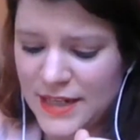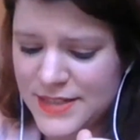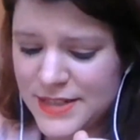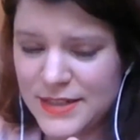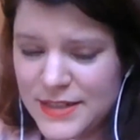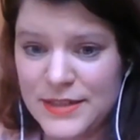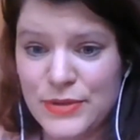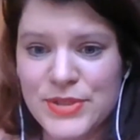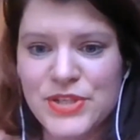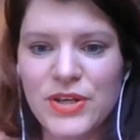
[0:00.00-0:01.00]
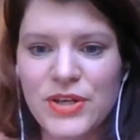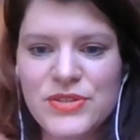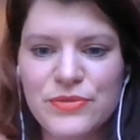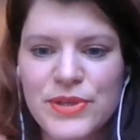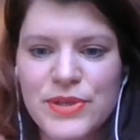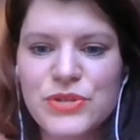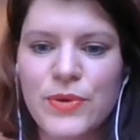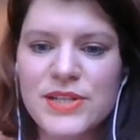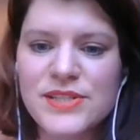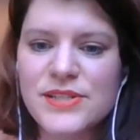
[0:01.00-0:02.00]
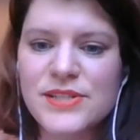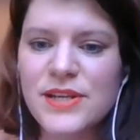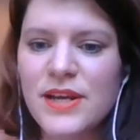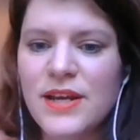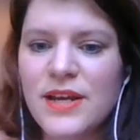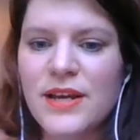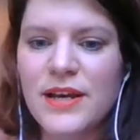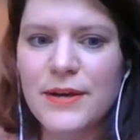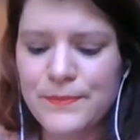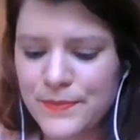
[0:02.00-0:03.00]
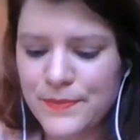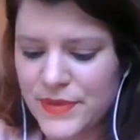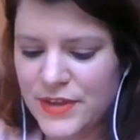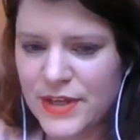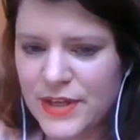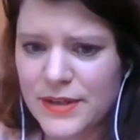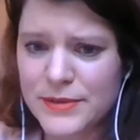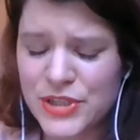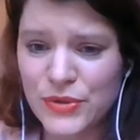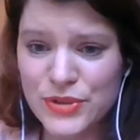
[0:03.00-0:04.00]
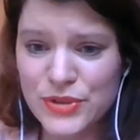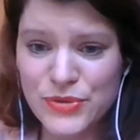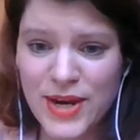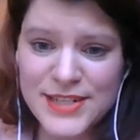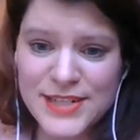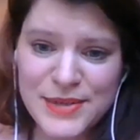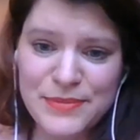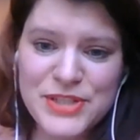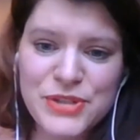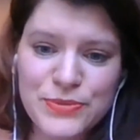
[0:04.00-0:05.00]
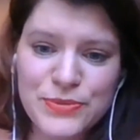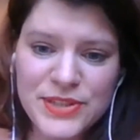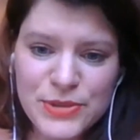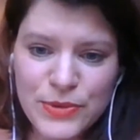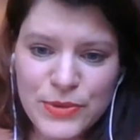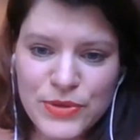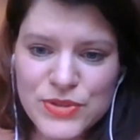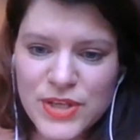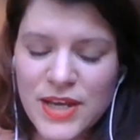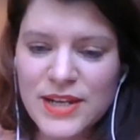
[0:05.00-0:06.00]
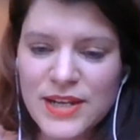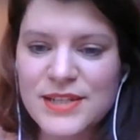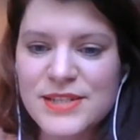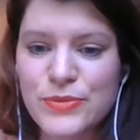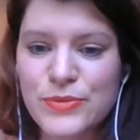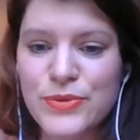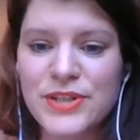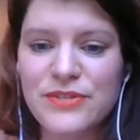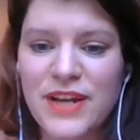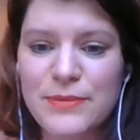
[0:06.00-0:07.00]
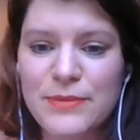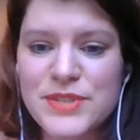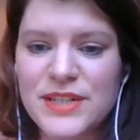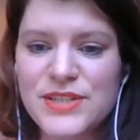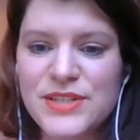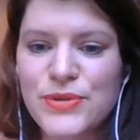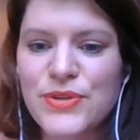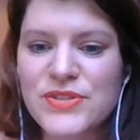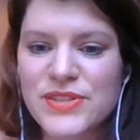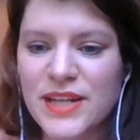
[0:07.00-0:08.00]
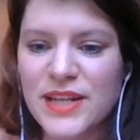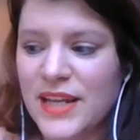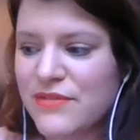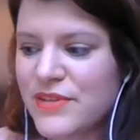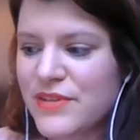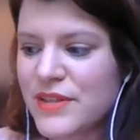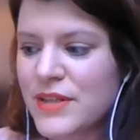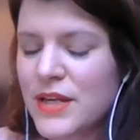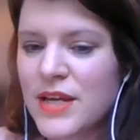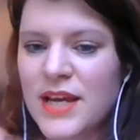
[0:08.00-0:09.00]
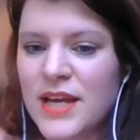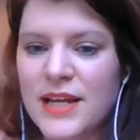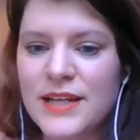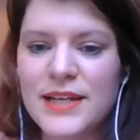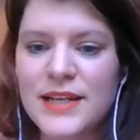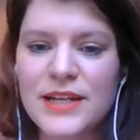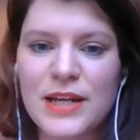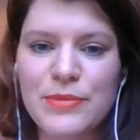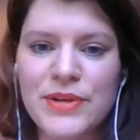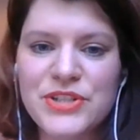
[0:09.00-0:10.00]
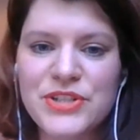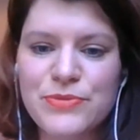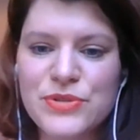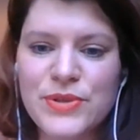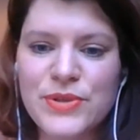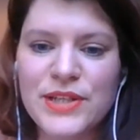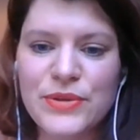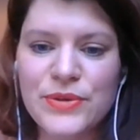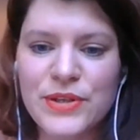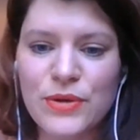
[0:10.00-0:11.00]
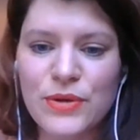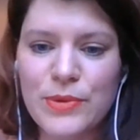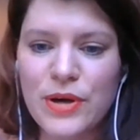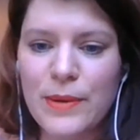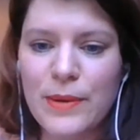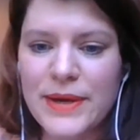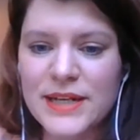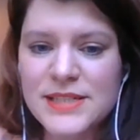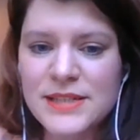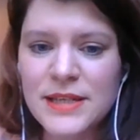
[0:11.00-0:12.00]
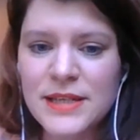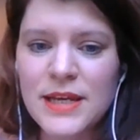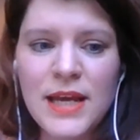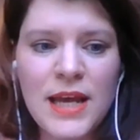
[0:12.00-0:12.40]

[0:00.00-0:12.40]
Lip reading: And the result of which was the Children's Rights and Business Principles. These were developed in 2011 and in a collaboration between the UN Global Compact,